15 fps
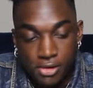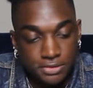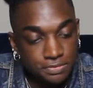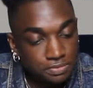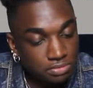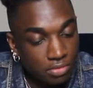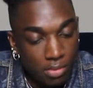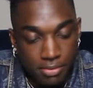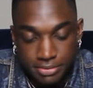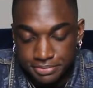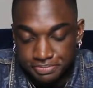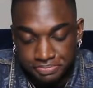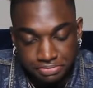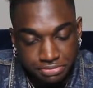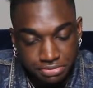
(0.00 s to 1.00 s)
I
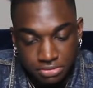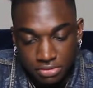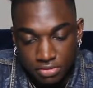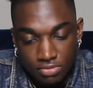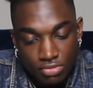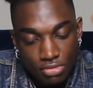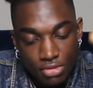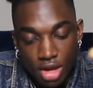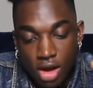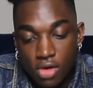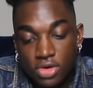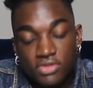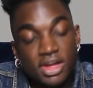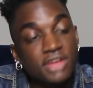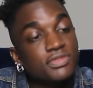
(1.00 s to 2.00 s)

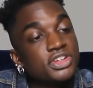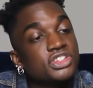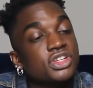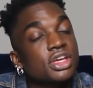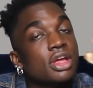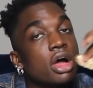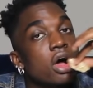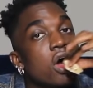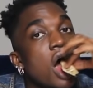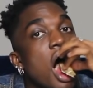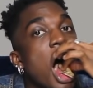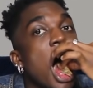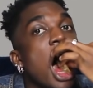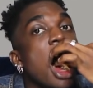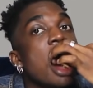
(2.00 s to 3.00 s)
don't know if I can finish that,
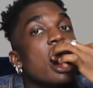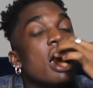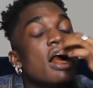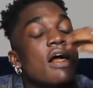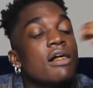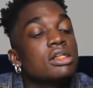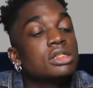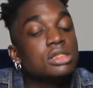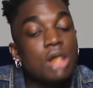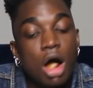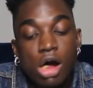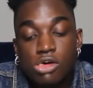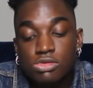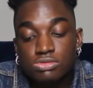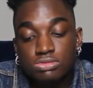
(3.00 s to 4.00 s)
y'all. I don't know.
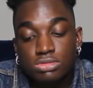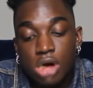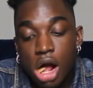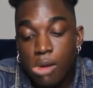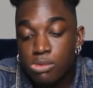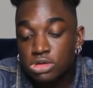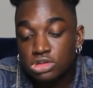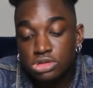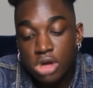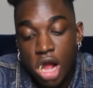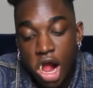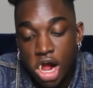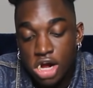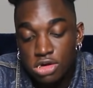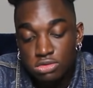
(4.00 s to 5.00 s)
I'm gonna
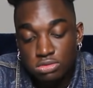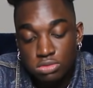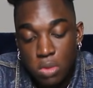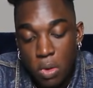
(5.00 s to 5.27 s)
cry.